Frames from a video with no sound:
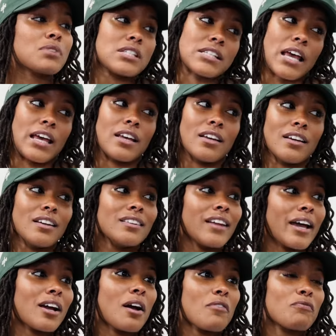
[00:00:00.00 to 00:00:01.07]
just saying.
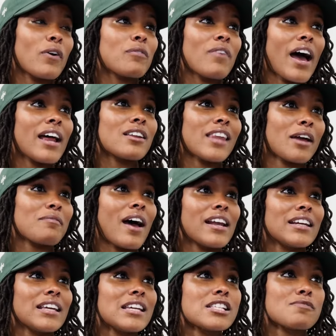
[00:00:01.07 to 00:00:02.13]
Like, but my like my
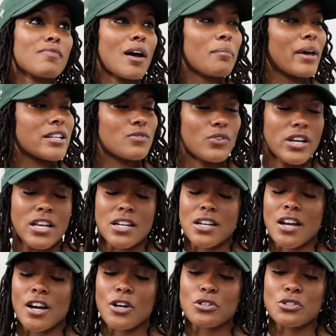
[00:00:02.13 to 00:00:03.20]
niece, my best friend,
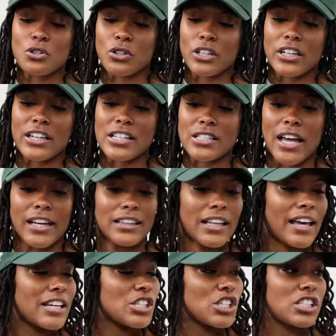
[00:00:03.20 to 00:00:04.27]
her daughter is like
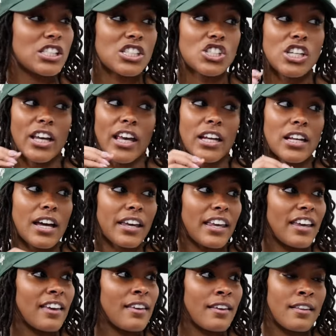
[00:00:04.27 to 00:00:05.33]
that. She's a chicken
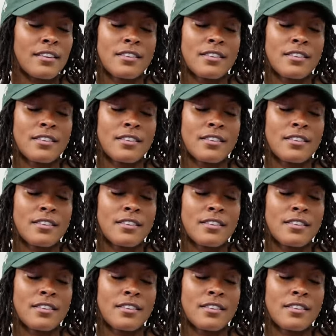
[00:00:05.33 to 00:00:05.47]
nugget eating